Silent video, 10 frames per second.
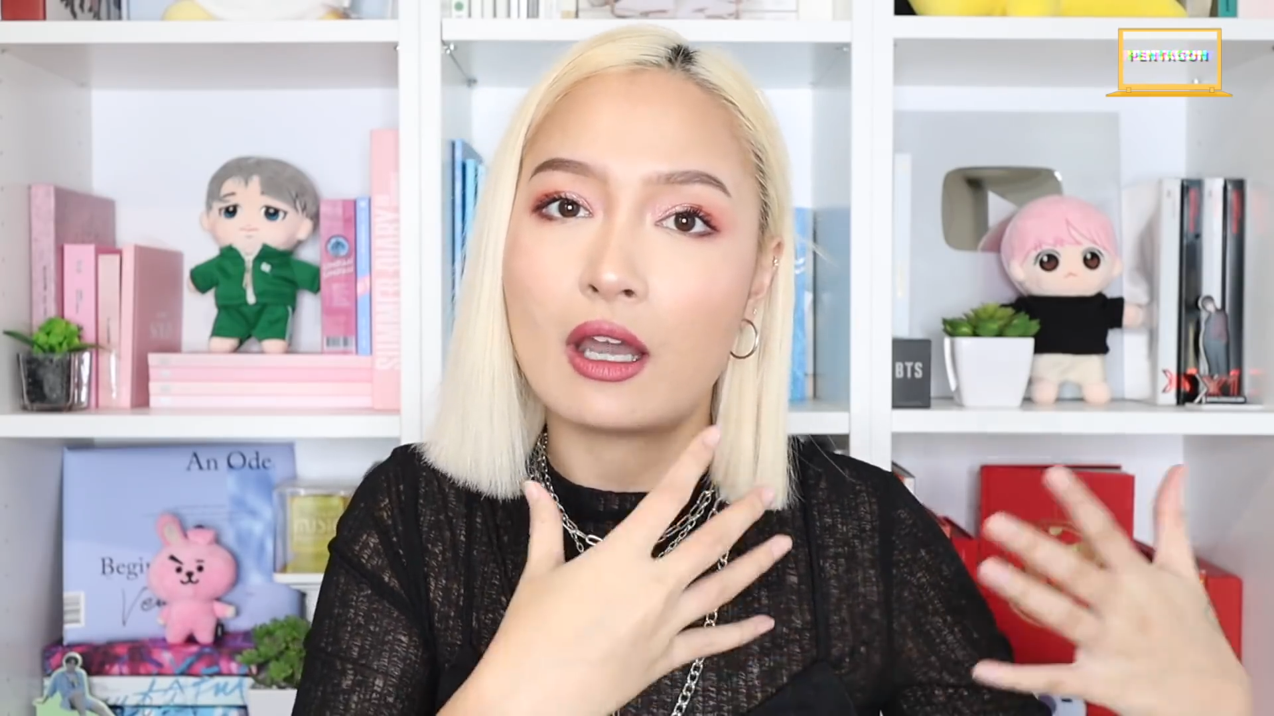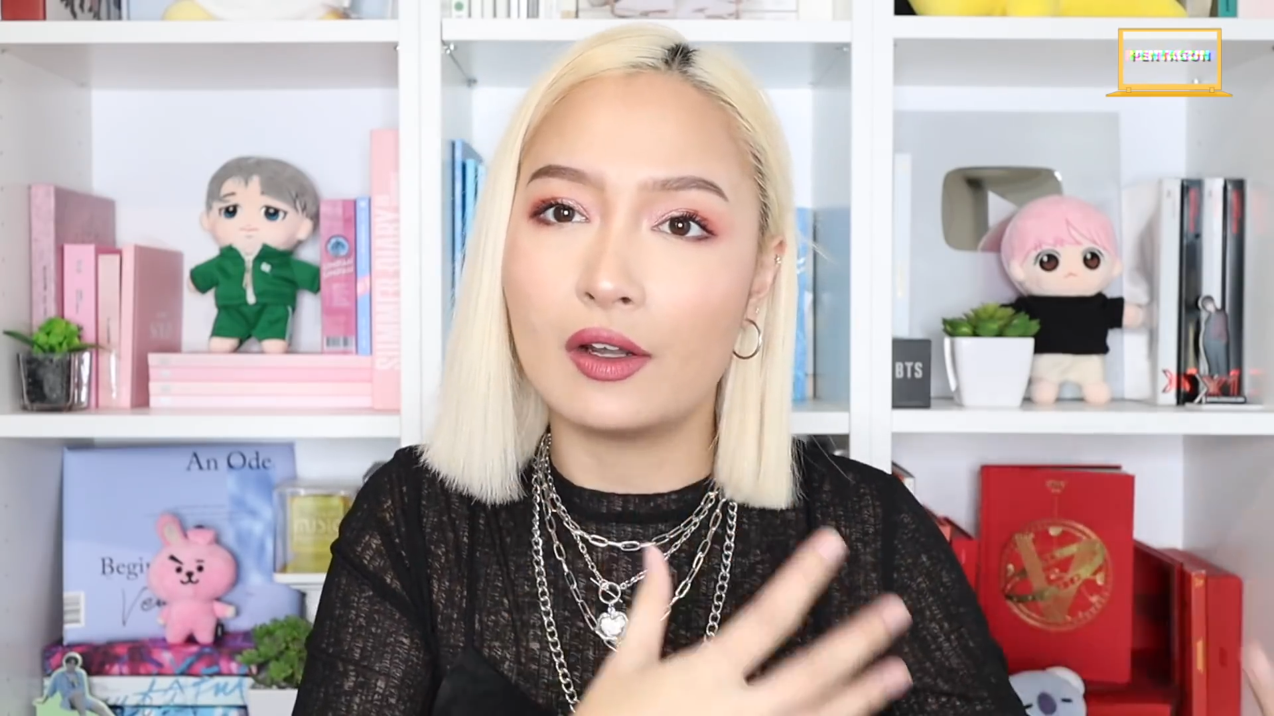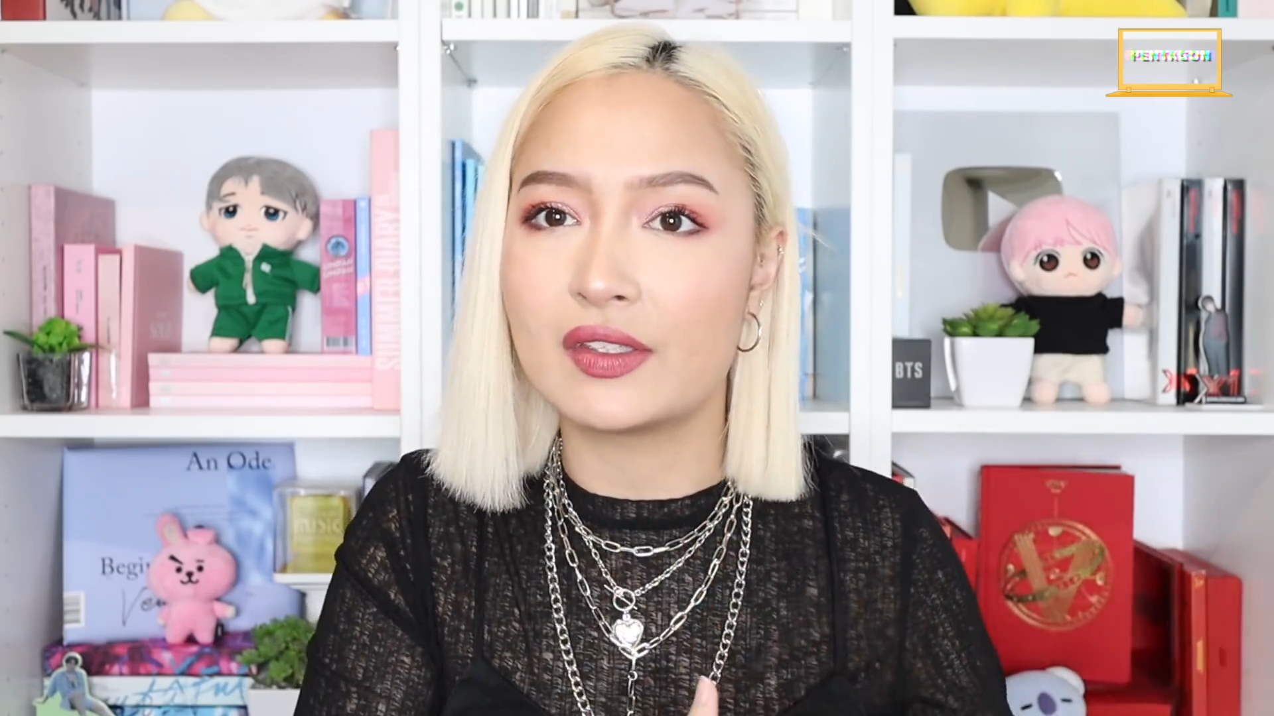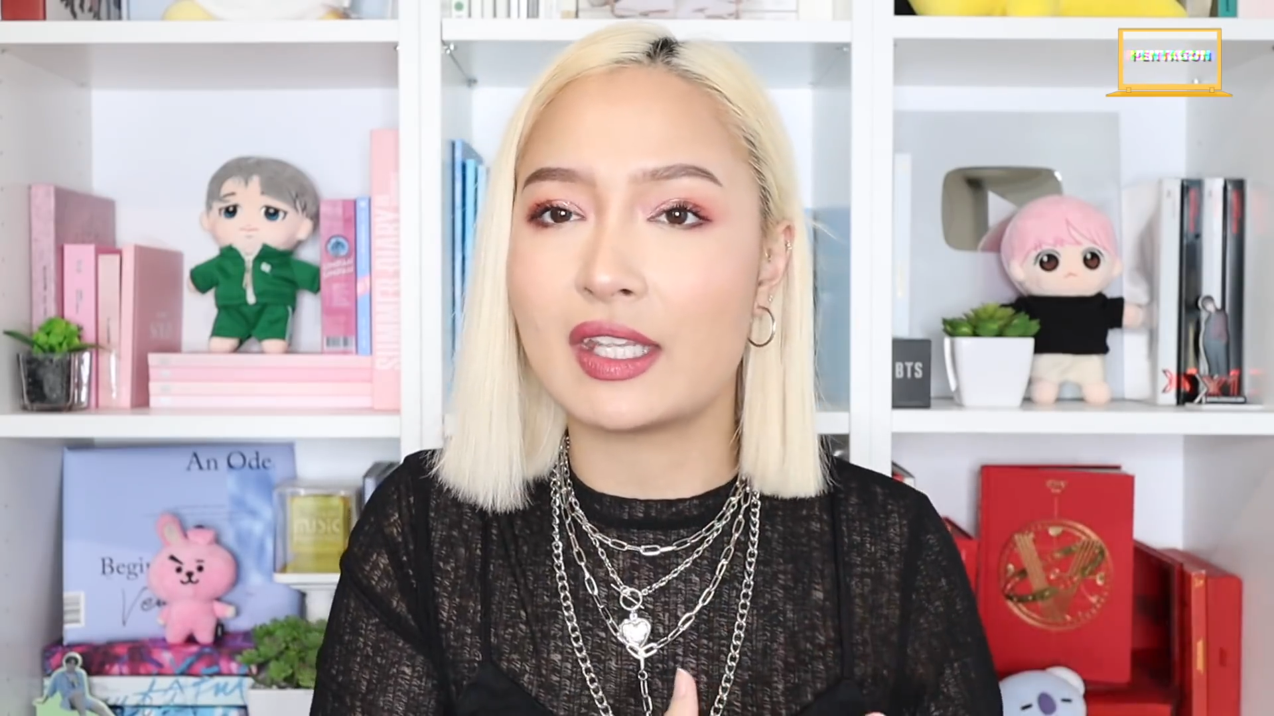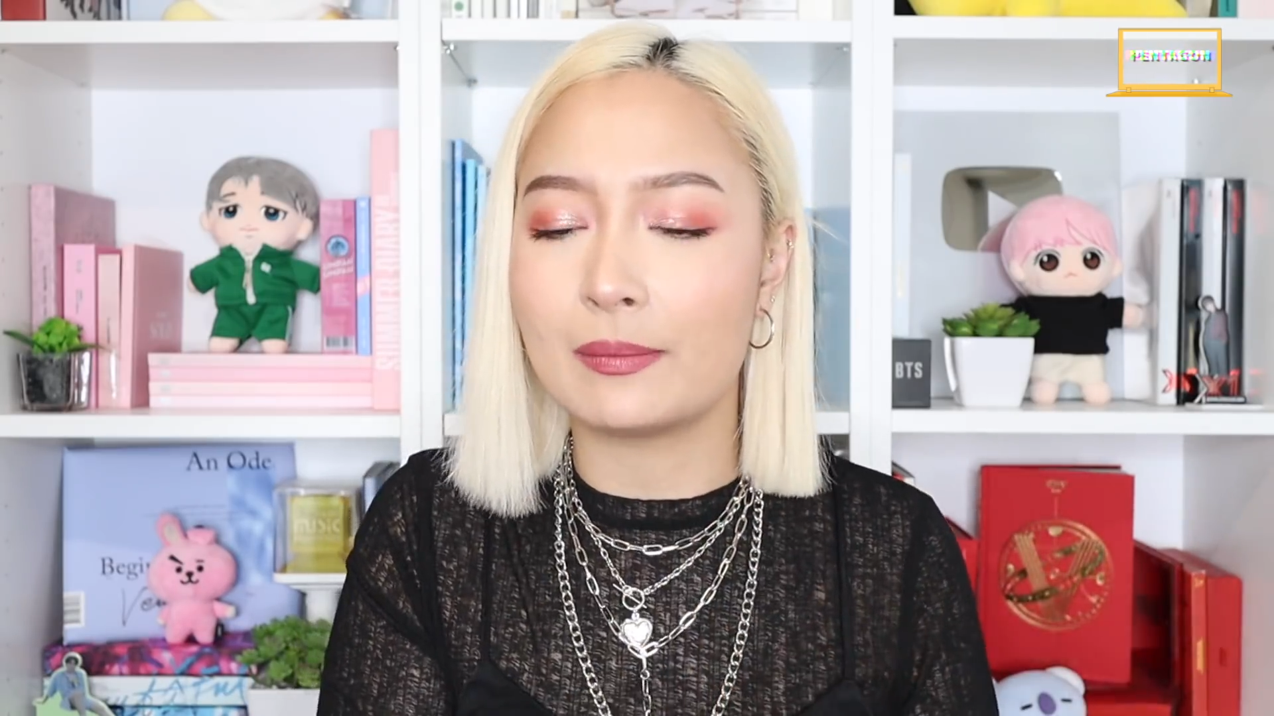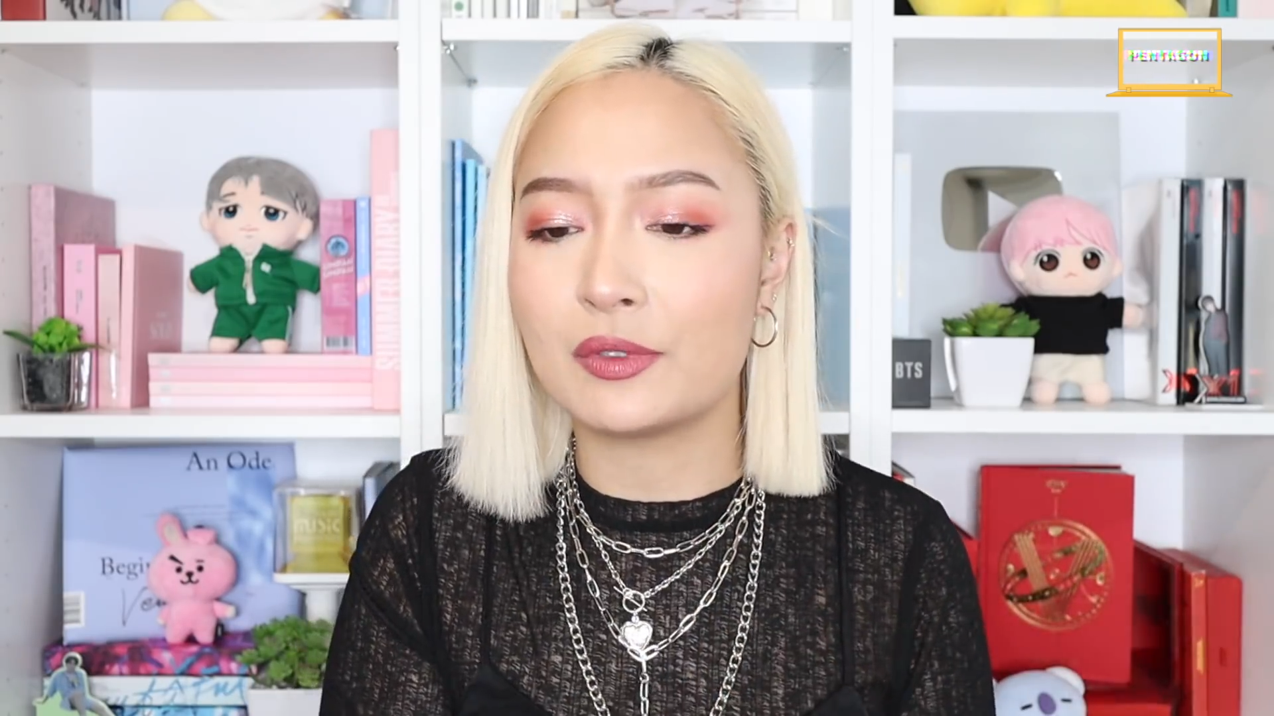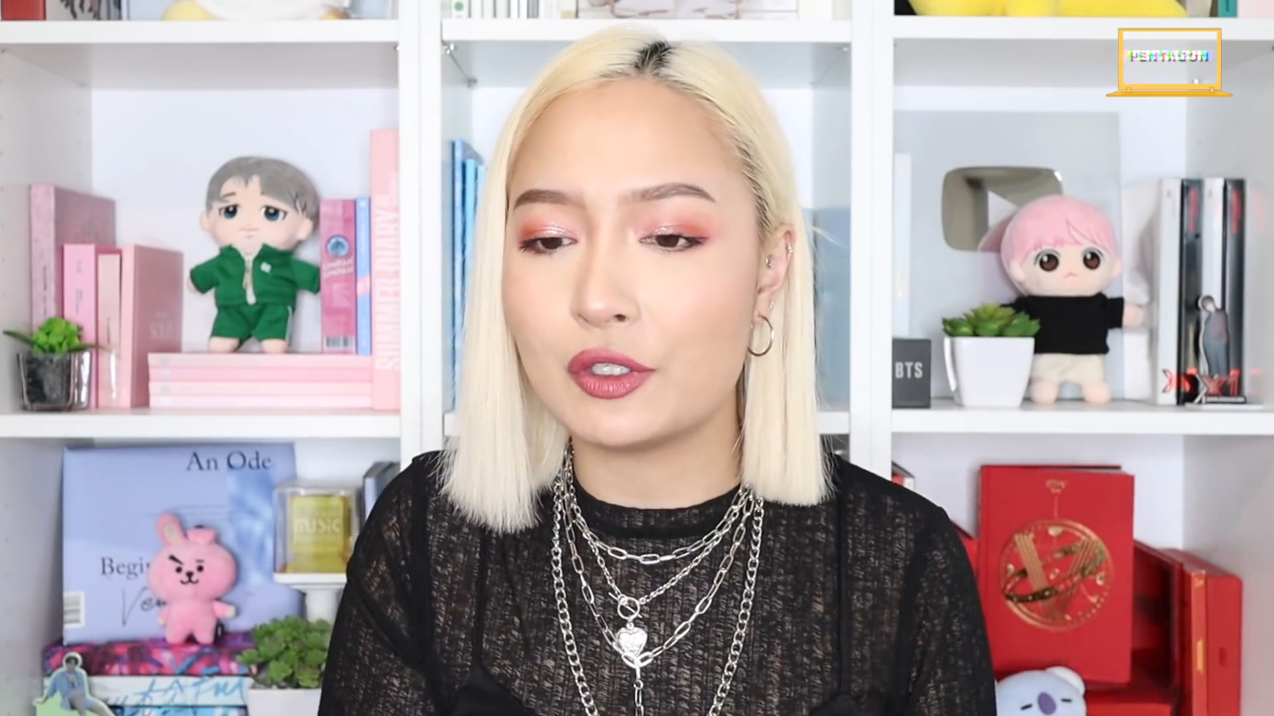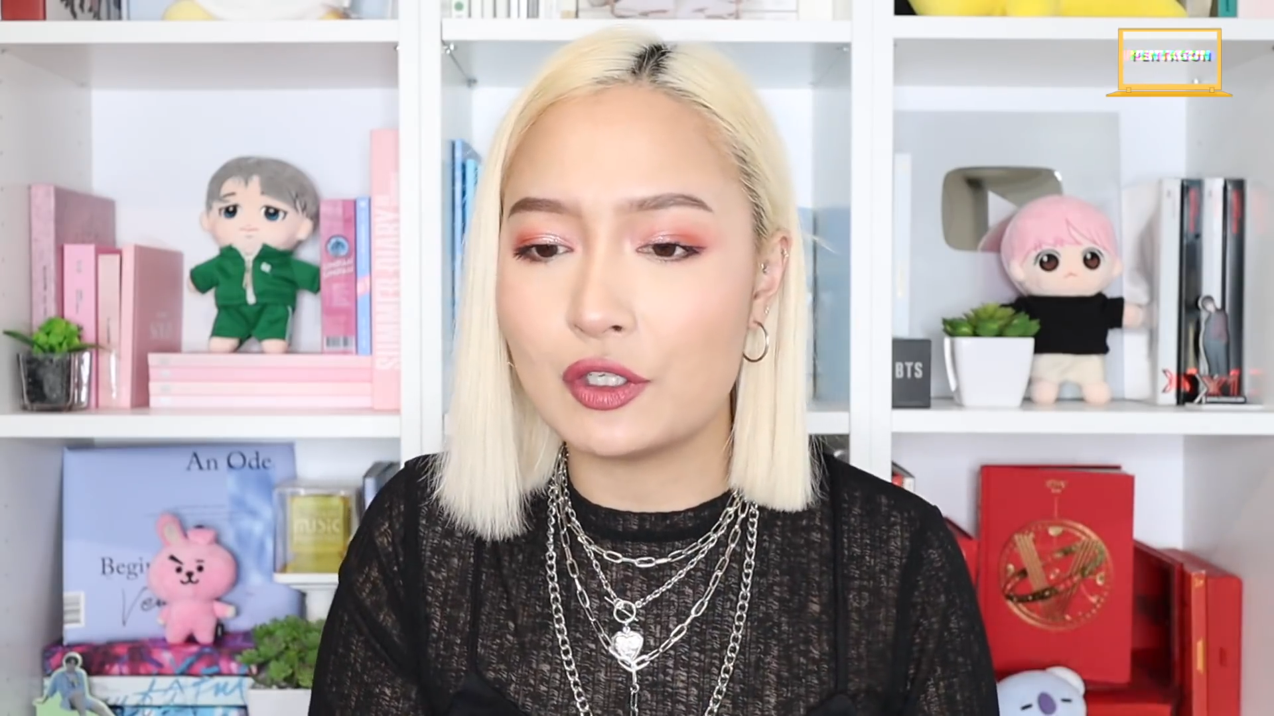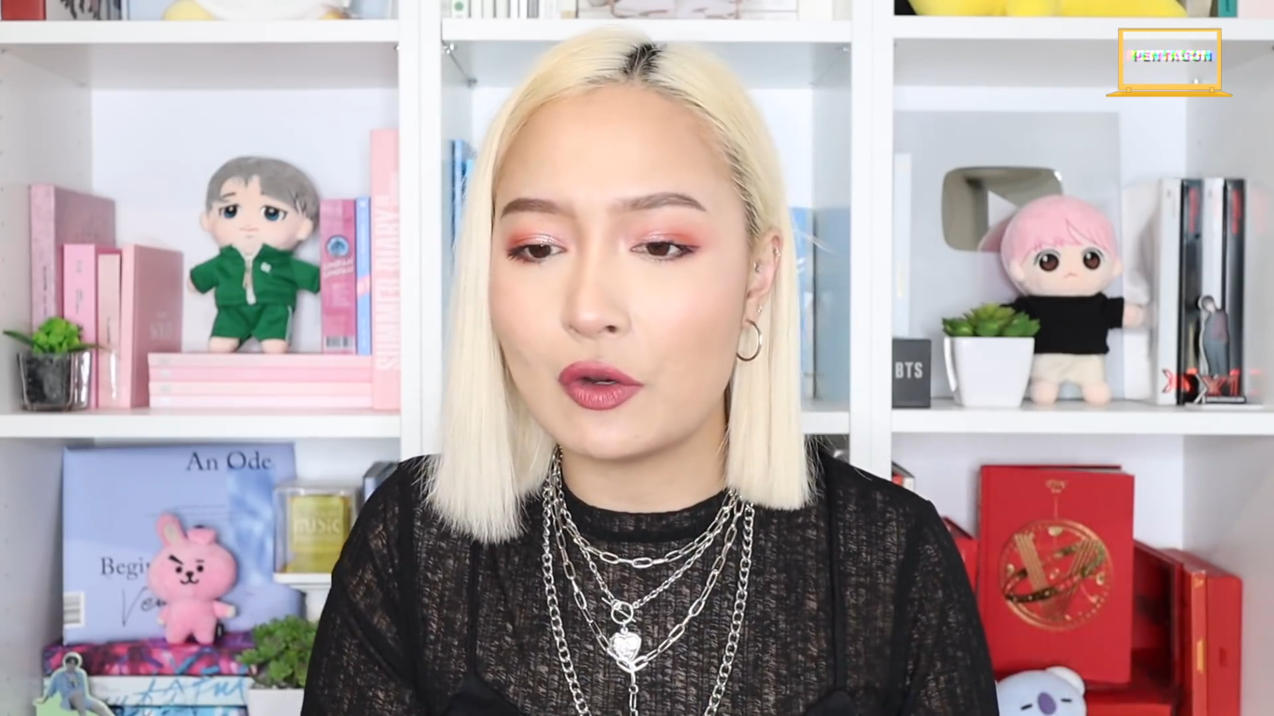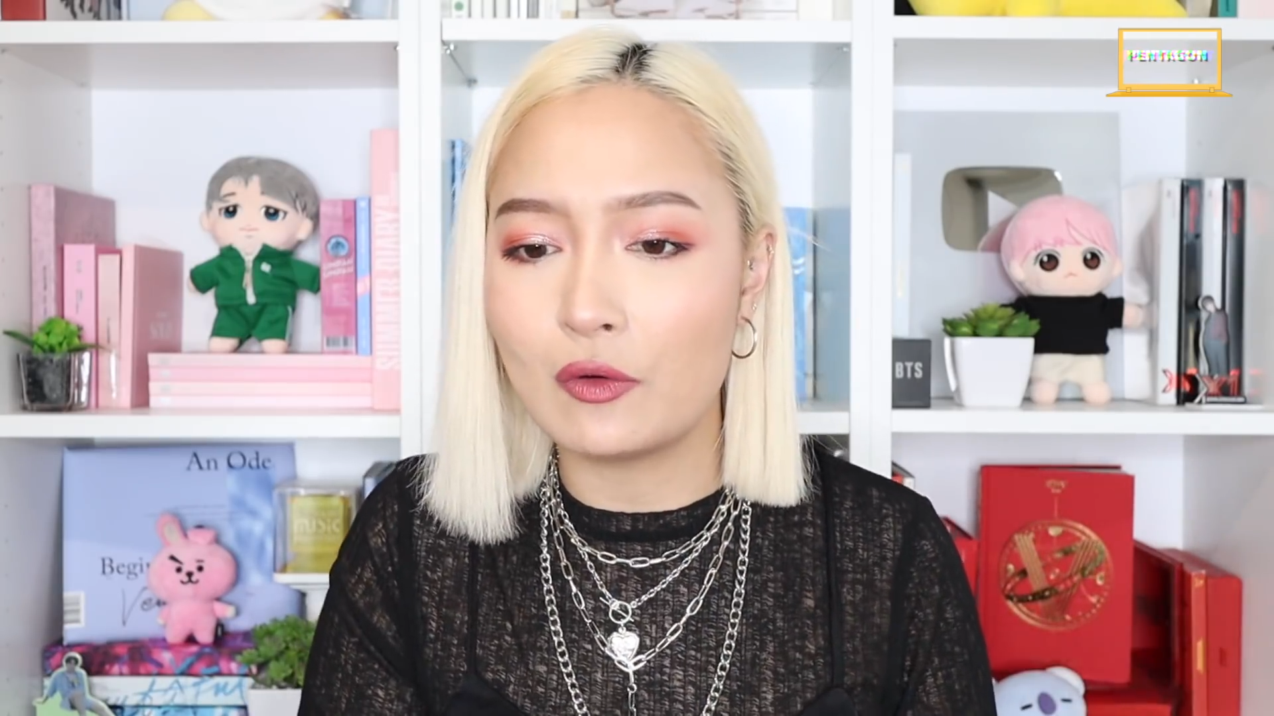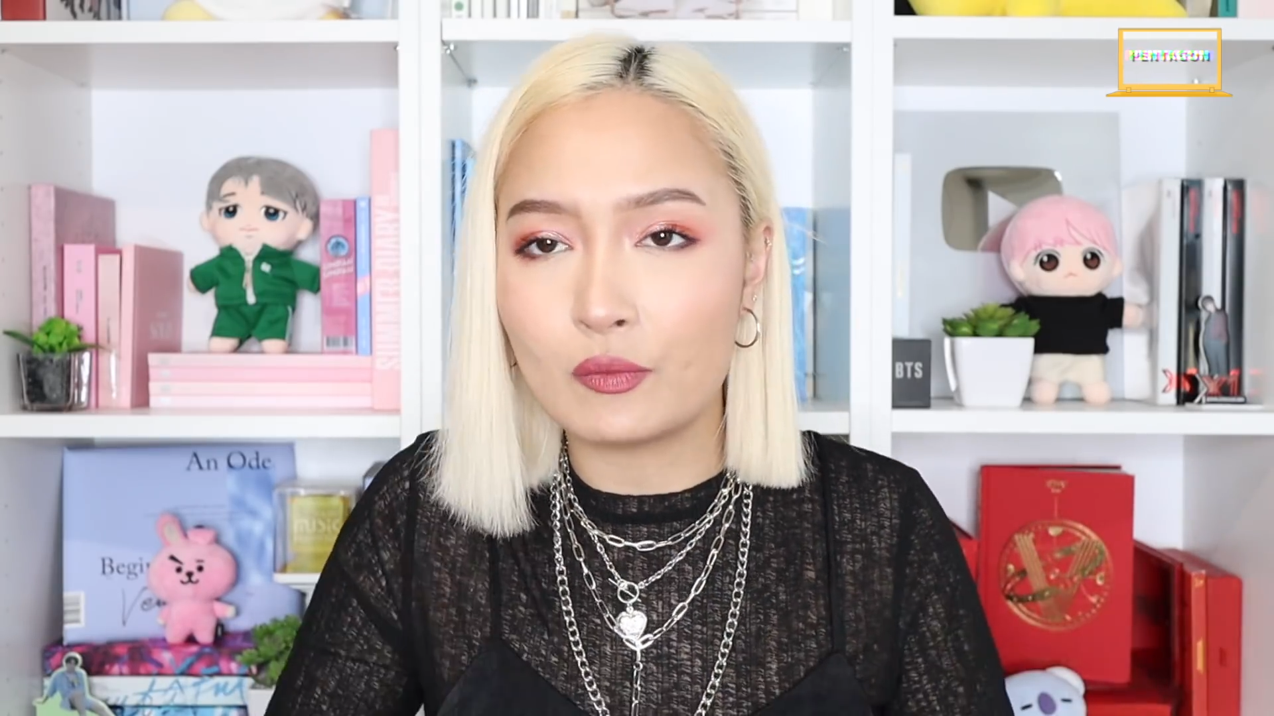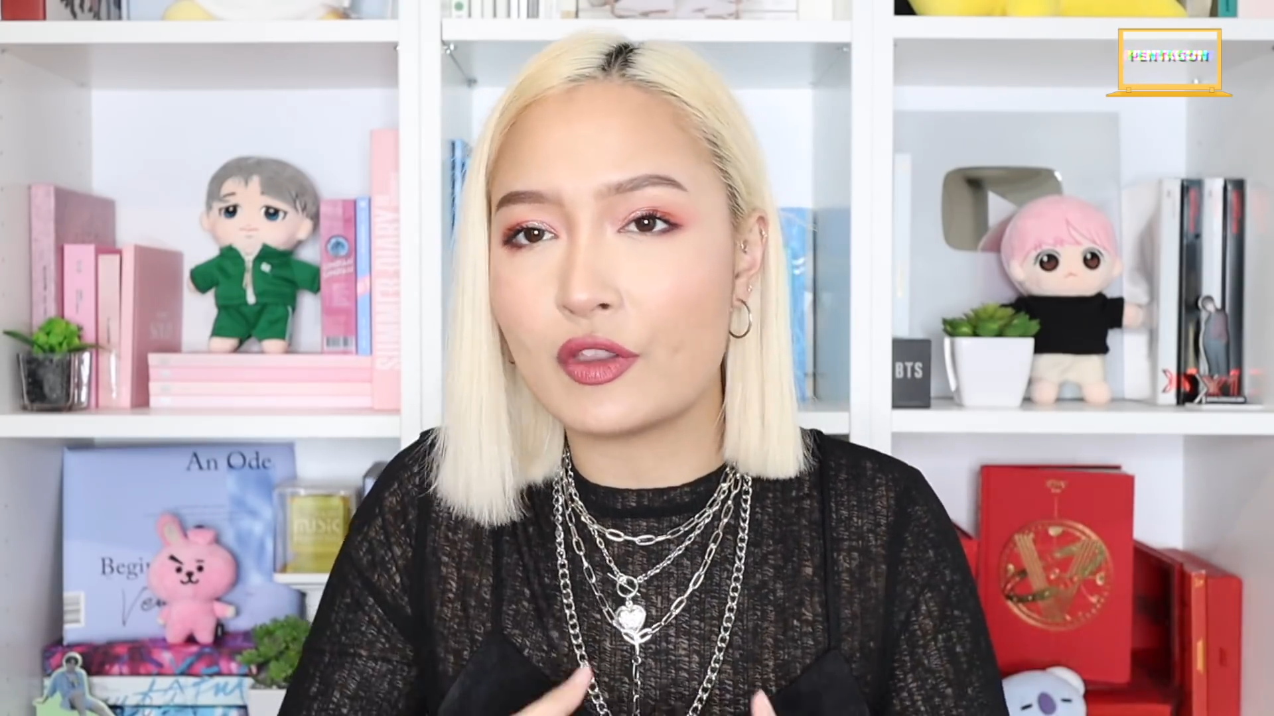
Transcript: concept, you know,